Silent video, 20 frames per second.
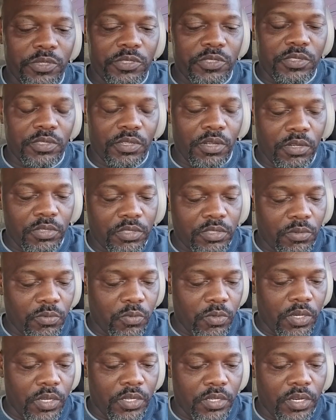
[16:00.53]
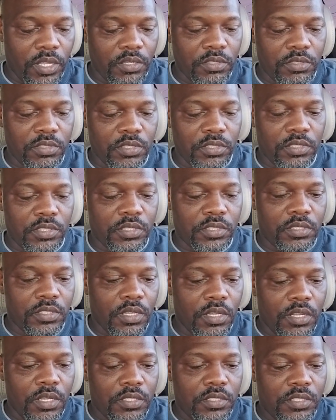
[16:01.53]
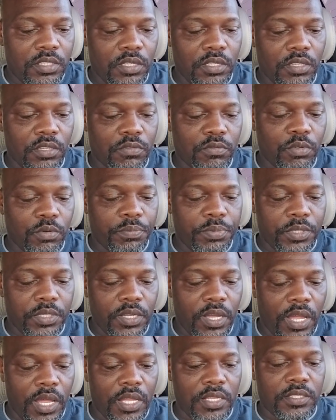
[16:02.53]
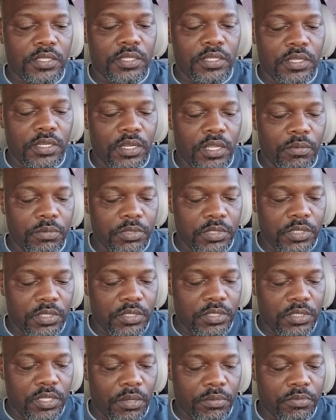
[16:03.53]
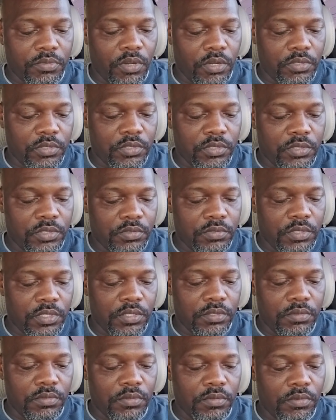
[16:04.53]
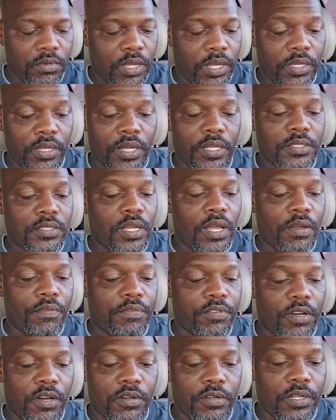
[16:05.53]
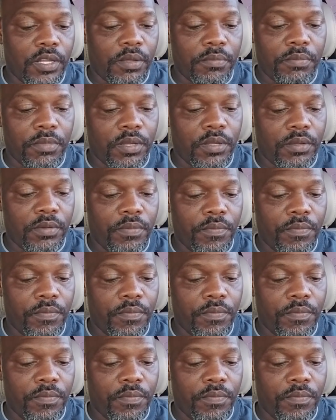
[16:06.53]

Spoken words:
used to go somewhere, and they used to see a group of guys, and then they was just step across the street. I ain't got time for all that, man.